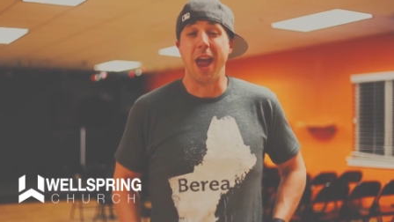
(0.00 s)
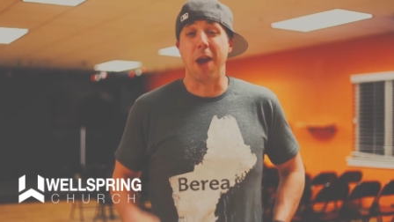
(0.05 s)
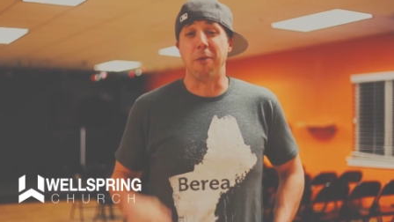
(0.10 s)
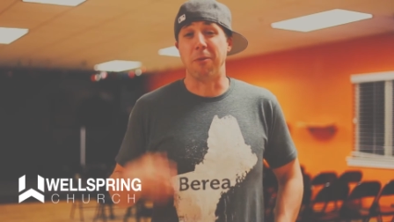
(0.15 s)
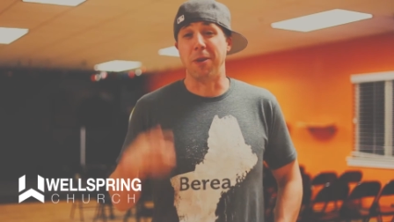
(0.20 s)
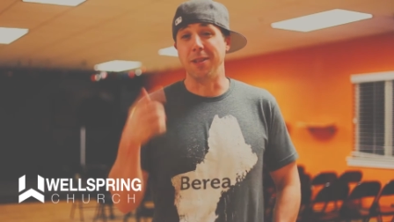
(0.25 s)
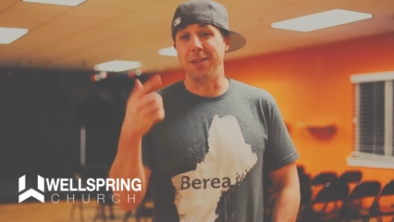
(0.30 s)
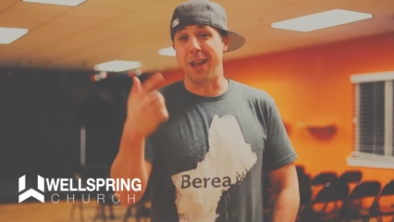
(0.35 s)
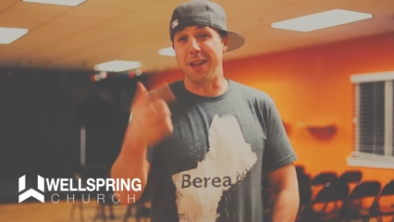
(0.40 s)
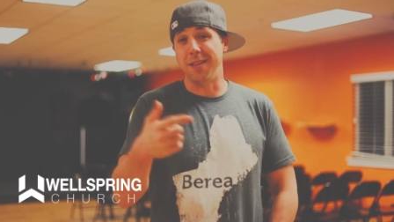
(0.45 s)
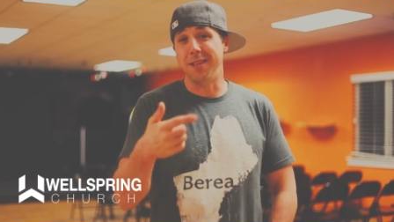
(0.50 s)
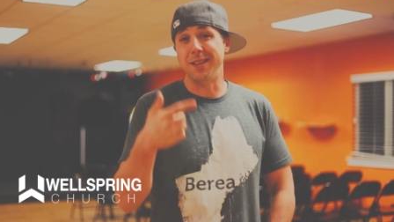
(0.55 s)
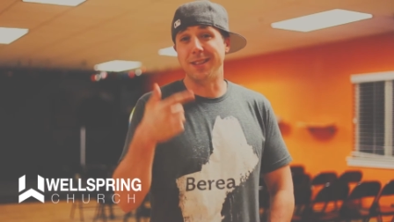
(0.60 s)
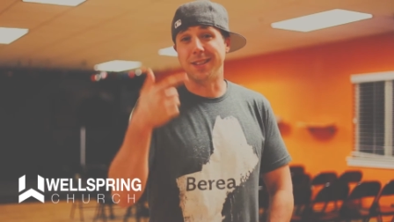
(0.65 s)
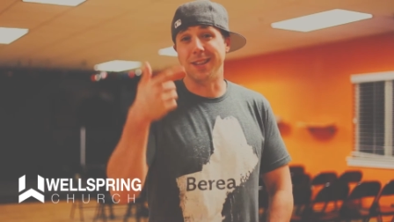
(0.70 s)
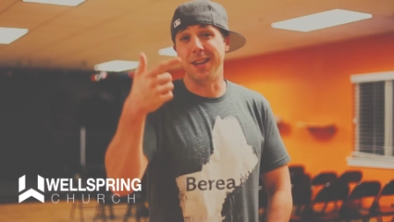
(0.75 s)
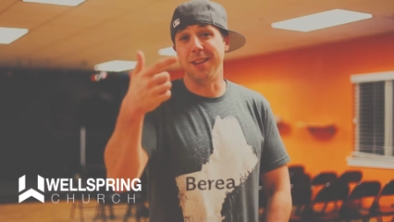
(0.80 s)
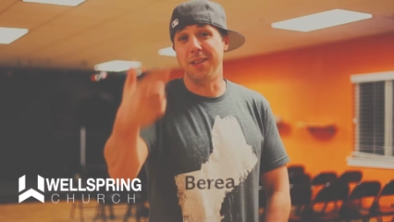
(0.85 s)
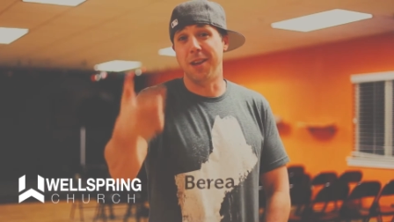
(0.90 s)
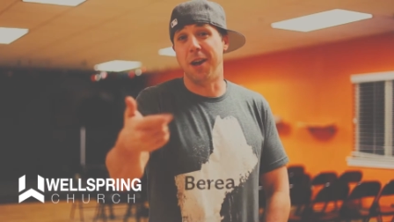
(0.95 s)
and
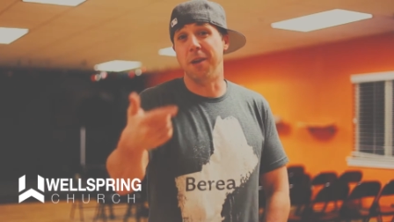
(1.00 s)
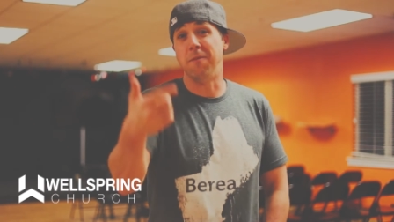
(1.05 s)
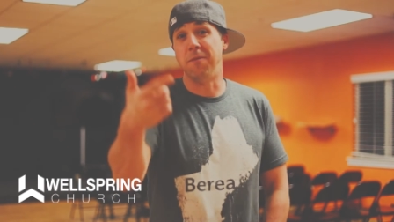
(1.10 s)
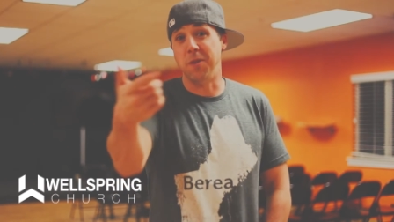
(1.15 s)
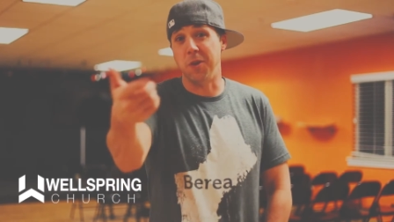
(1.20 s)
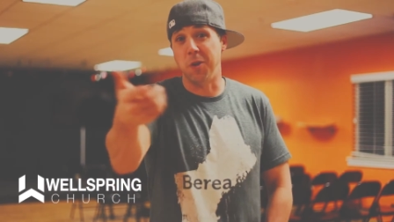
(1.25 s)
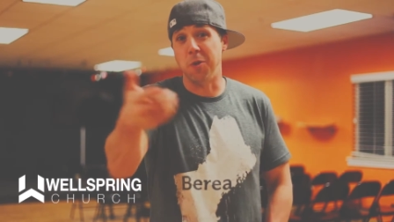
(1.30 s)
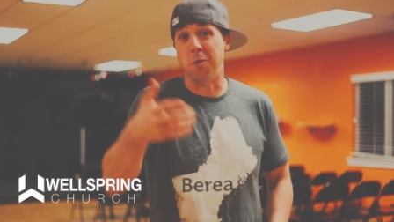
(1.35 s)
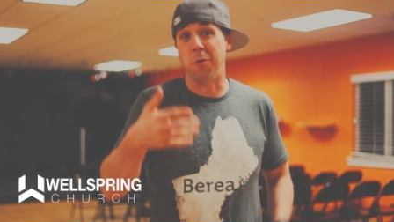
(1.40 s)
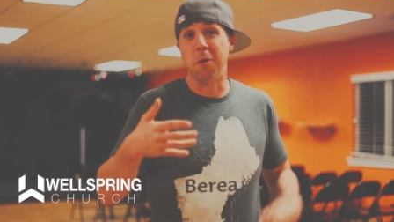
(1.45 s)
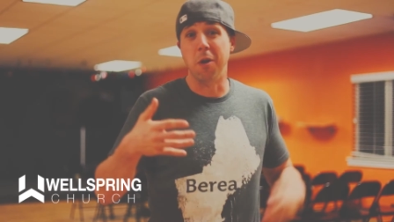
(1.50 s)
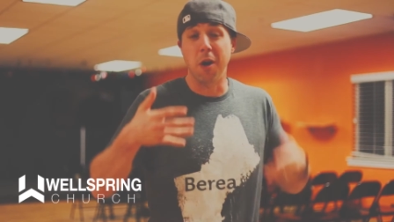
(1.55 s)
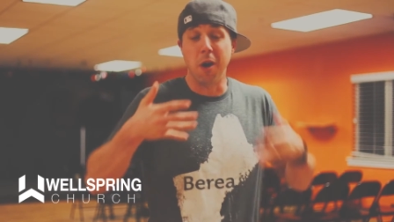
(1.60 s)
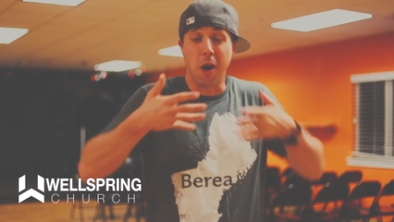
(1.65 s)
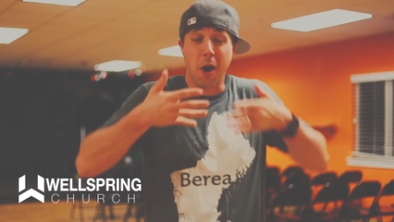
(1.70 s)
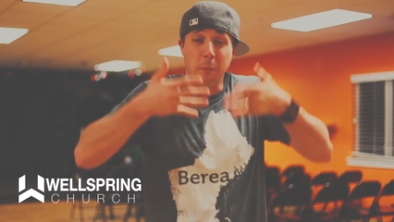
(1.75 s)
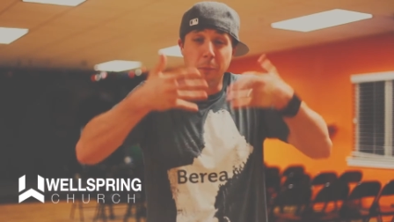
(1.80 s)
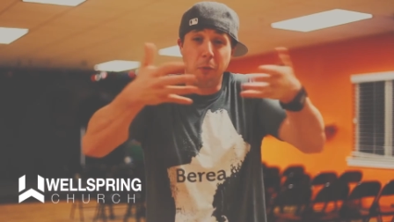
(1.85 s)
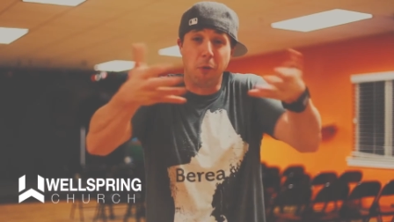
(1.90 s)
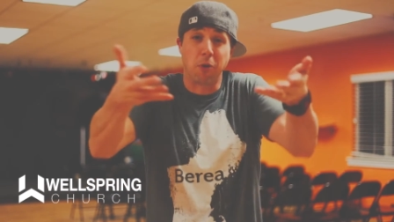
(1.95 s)
relentlessly love you,
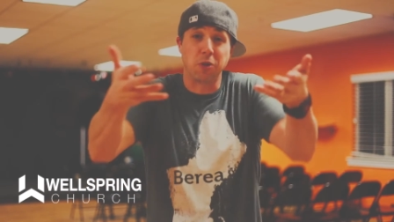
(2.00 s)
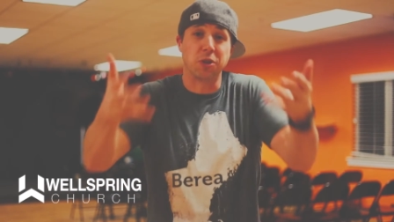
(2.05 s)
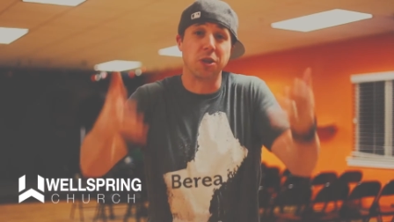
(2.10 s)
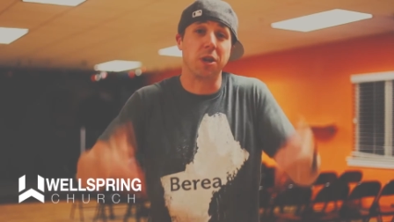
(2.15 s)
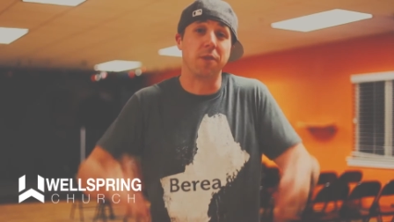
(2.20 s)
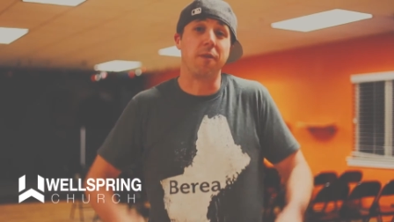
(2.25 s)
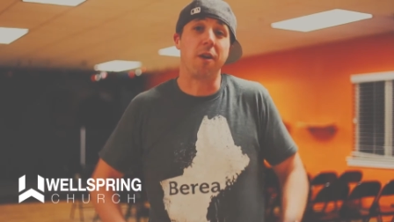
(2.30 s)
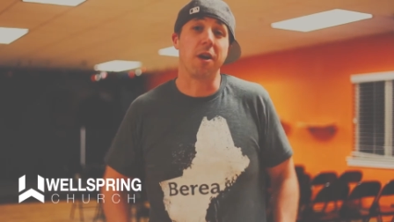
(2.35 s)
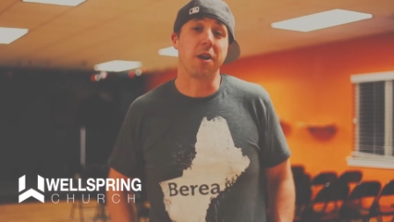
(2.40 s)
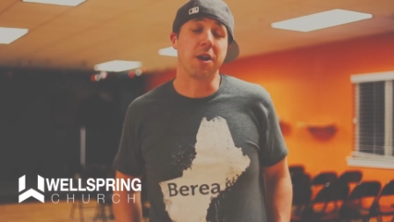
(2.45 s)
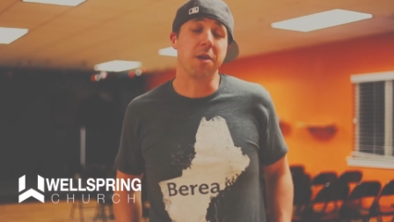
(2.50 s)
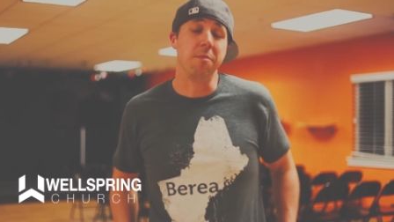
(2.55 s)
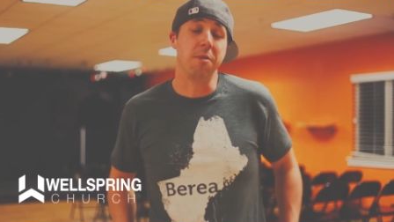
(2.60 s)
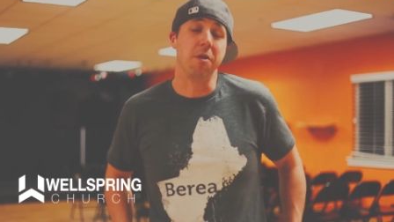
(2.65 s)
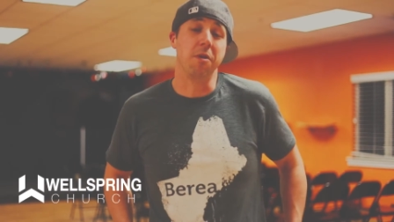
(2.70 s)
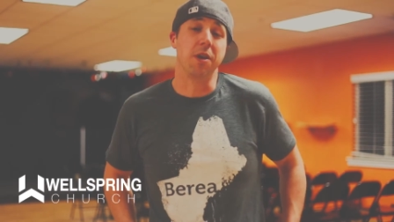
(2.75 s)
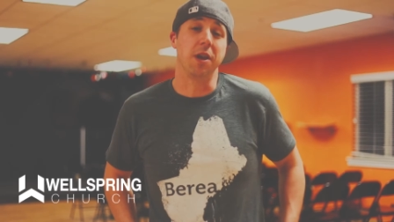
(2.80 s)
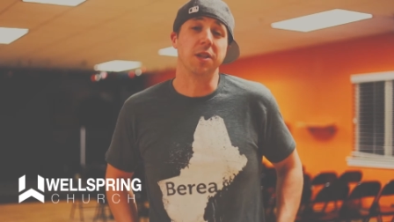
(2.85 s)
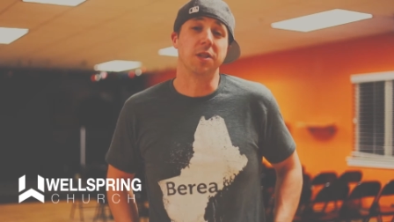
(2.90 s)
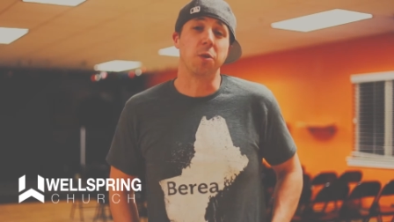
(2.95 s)
a portion of our community.